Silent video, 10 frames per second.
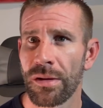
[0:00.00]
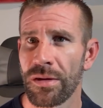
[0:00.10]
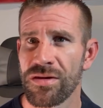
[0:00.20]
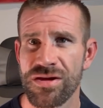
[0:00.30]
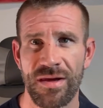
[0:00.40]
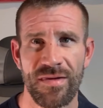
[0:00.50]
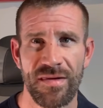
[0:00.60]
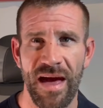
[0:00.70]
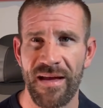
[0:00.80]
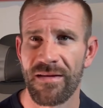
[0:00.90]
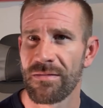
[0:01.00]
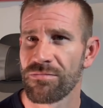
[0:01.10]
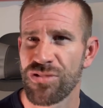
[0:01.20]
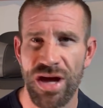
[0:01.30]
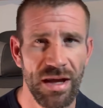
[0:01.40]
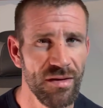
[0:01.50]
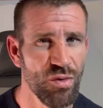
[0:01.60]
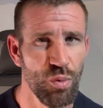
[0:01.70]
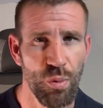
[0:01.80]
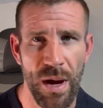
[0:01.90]
is just got
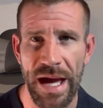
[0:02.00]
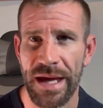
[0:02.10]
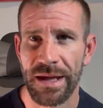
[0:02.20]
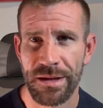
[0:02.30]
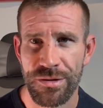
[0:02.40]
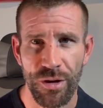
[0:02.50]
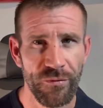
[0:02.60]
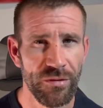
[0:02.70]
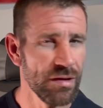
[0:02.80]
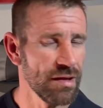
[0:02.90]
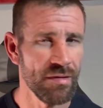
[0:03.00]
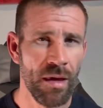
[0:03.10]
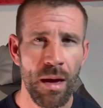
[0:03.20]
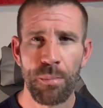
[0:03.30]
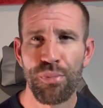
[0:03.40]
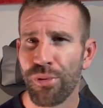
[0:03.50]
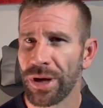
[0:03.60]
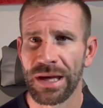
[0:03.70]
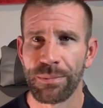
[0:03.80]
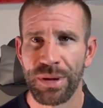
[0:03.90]
jealous rage over these
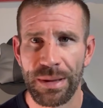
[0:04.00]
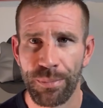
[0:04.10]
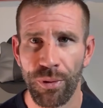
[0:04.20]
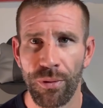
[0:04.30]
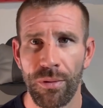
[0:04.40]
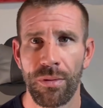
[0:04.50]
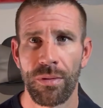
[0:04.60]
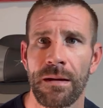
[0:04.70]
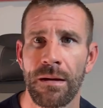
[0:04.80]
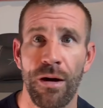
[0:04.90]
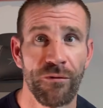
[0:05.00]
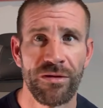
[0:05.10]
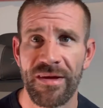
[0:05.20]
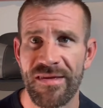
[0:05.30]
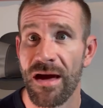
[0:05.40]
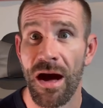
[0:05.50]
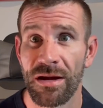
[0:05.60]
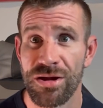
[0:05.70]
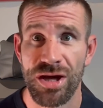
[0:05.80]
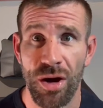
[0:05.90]
pretty people, over these
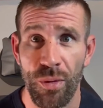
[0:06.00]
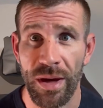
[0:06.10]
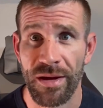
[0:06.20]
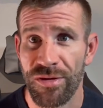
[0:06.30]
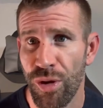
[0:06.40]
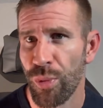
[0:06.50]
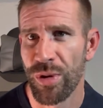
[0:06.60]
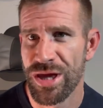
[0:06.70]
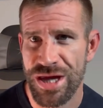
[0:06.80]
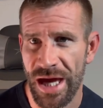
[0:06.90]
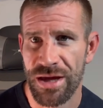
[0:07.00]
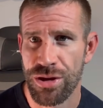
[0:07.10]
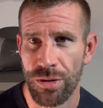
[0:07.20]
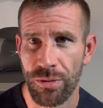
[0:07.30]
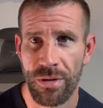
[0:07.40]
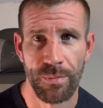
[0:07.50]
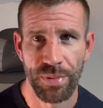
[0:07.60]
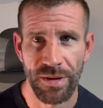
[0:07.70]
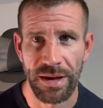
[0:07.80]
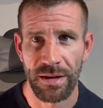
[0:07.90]
college co-eds who reject you
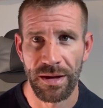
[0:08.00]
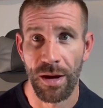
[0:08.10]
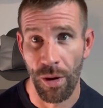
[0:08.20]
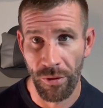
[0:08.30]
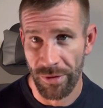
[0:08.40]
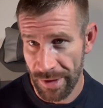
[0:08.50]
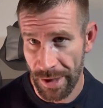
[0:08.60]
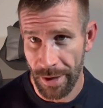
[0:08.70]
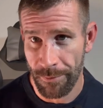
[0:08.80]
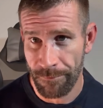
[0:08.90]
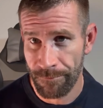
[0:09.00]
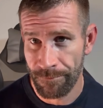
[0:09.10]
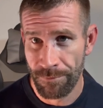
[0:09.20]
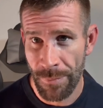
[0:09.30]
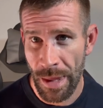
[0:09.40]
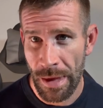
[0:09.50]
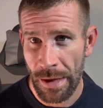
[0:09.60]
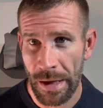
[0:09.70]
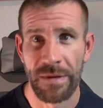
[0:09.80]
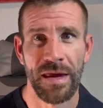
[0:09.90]
completely all the time,
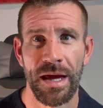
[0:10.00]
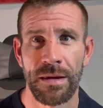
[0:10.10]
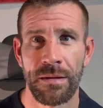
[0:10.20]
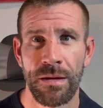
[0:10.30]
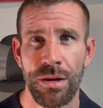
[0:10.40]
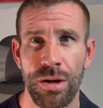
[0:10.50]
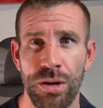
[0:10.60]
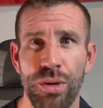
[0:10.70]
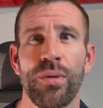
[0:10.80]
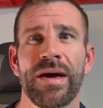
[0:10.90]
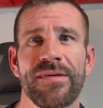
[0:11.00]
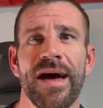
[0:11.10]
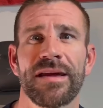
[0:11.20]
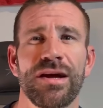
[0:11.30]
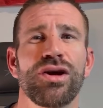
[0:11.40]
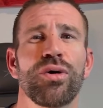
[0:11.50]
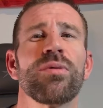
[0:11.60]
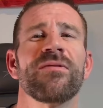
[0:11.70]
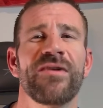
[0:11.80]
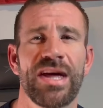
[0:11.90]
and that you exacted your
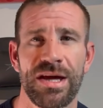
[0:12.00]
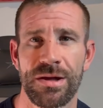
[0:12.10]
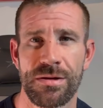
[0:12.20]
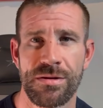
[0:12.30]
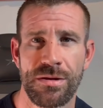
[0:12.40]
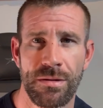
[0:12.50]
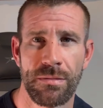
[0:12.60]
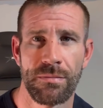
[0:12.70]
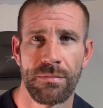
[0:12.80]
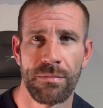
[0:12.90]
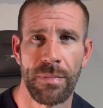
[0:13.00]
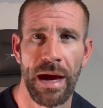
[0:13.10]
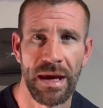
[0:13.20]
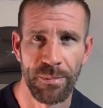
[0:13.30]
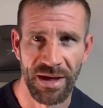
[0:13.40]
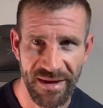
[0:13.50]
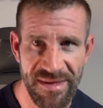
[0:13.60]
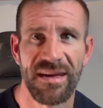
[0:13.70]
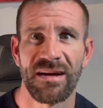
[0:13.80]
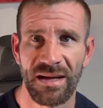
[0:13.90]
revenge
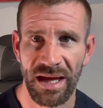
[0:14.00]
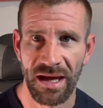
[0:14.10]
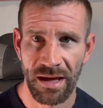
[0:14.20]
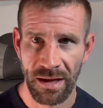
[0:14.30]
animalistically,